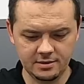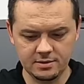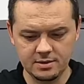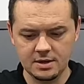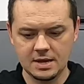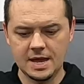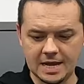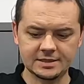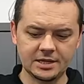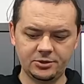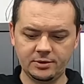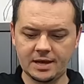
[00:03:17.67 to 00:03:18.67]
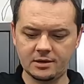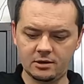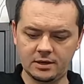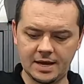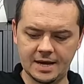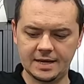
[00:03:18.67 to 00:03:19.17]
in. As I do
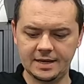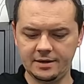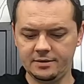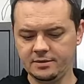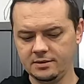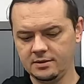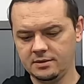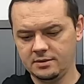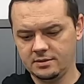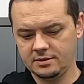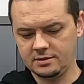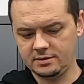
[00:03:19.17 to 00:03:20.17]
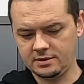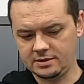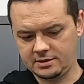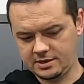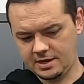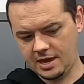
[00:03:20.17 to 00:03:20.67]
that, I'll hide
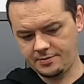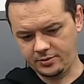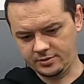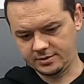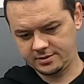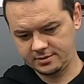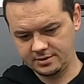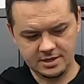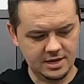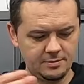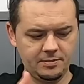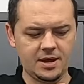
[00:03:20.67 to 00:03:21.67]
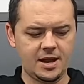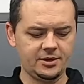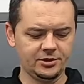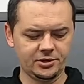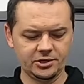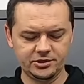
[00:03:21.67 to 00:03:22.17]
the cables in
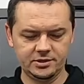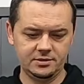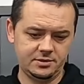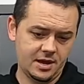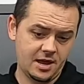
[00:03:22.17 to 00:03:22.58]
behind the cushions,